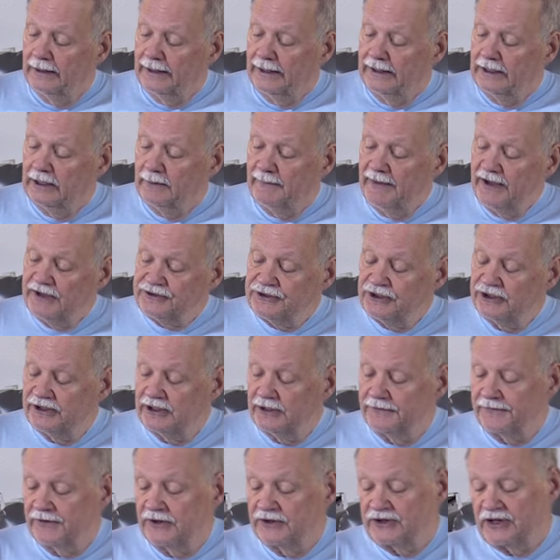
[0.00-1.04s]
and it makes a
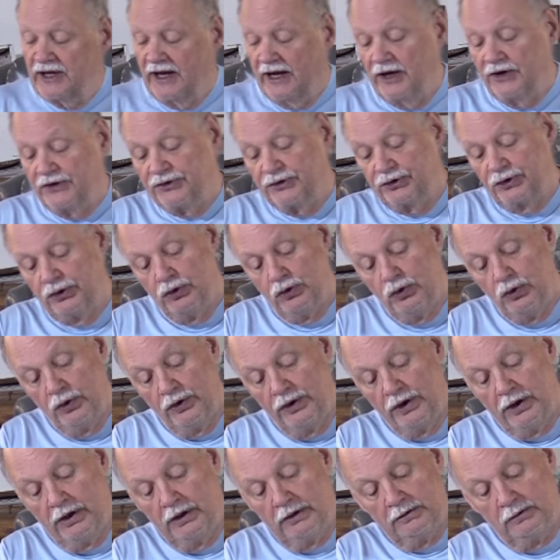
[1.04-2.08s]
difference as to
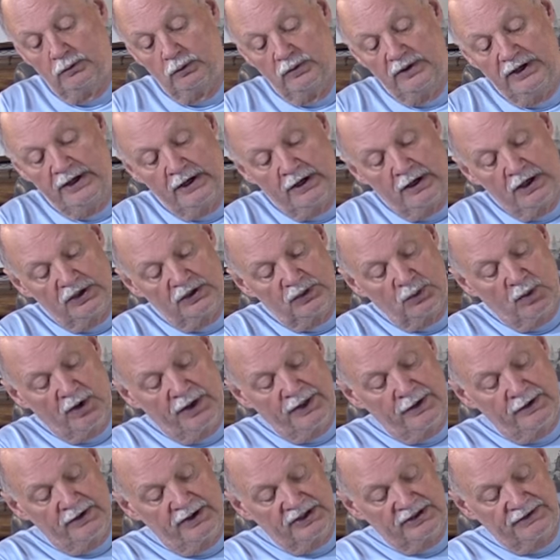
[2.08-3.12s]
the rears
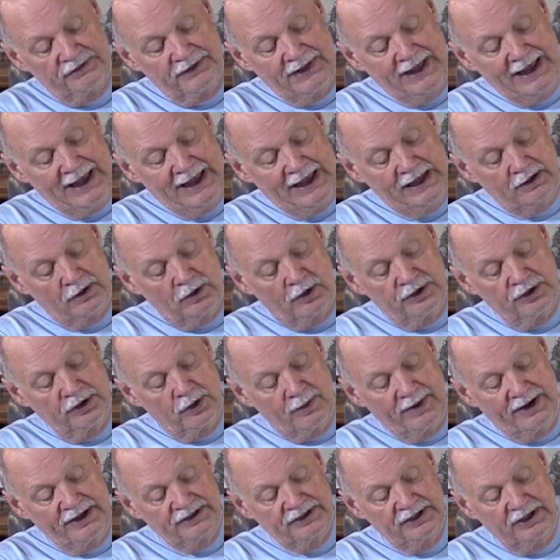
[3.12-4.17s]
whether it's flat or you
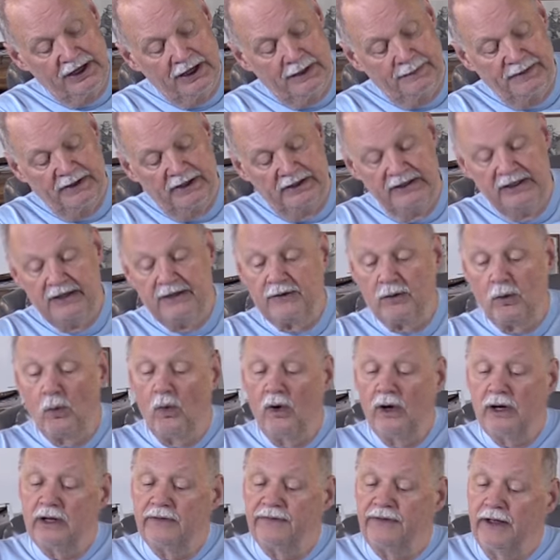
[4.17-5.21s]
raise it up and neither
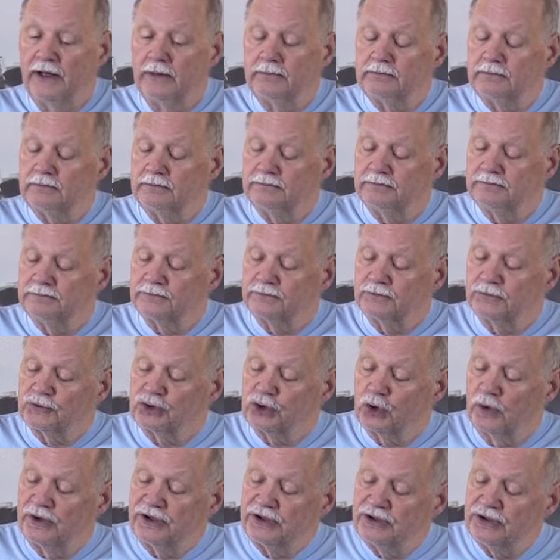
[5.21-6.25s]
one of them
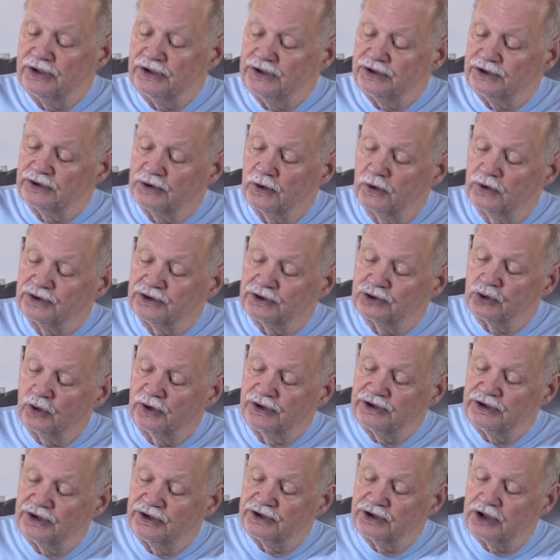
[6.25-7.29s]
choices those
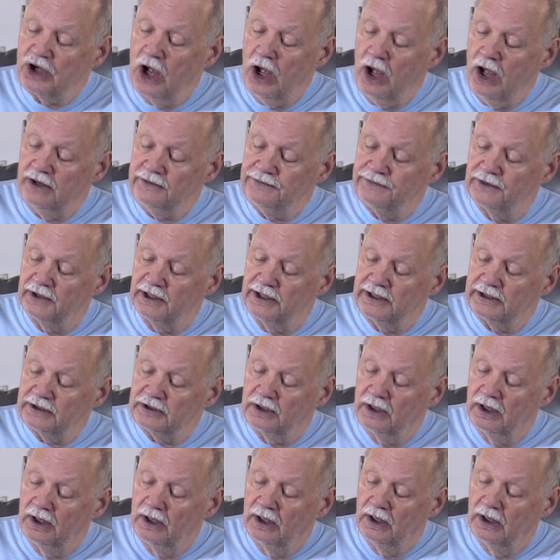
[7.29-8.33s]
choices conflict
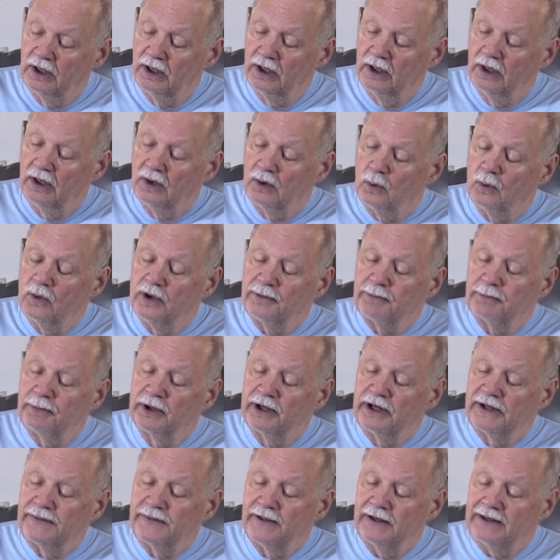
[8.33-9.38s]
with
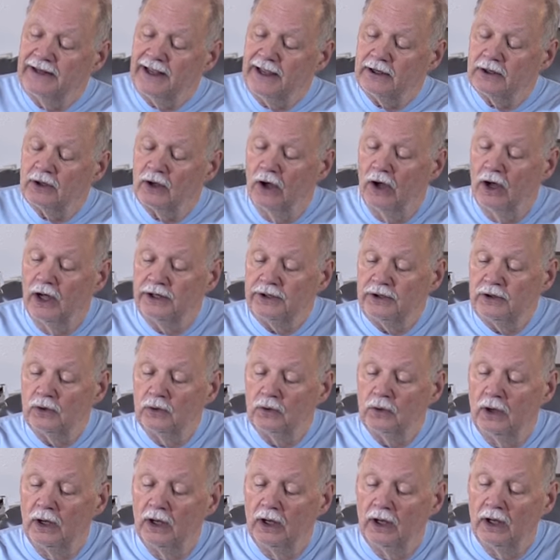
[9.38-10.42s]
putting the deck on
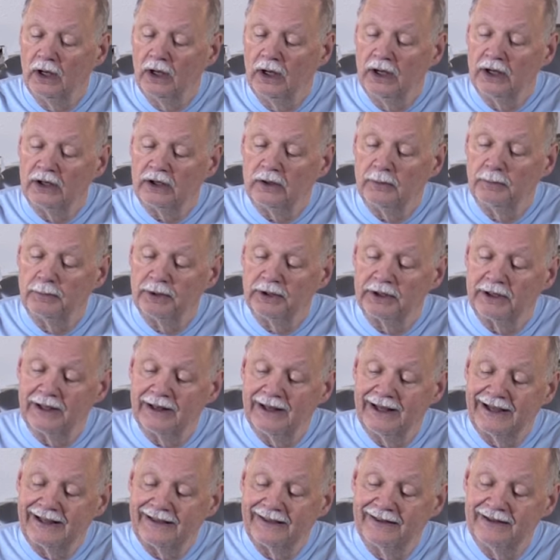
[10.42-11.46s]
you you put it
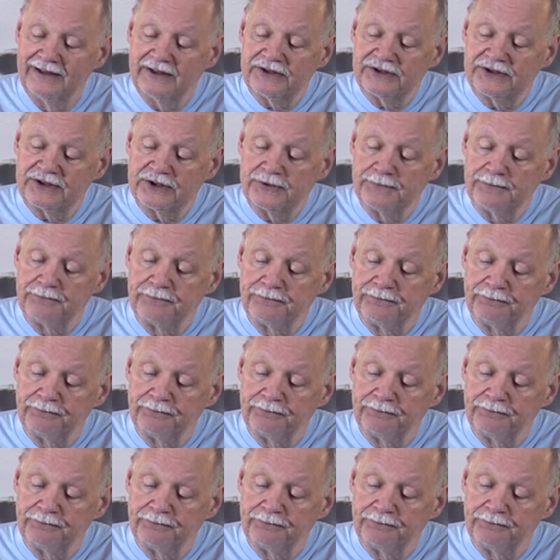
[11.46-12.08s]
like this